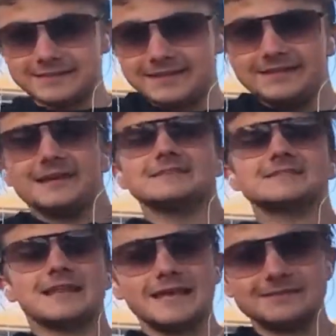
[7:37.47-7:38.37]
He
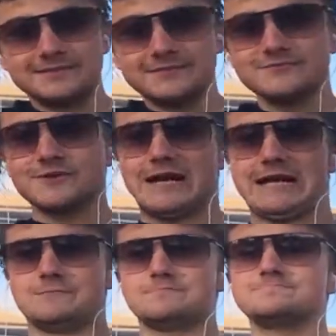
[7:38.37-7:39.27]
does like to
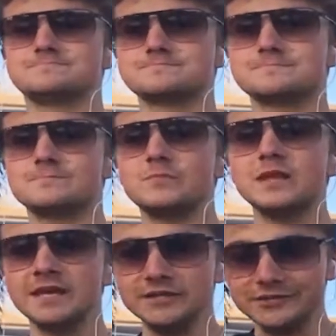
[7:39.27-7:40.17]

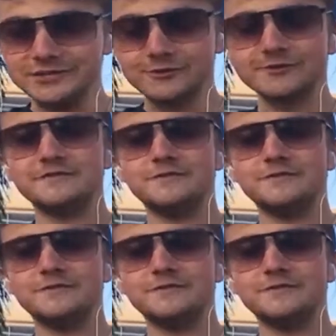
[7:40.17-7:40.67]
enjoy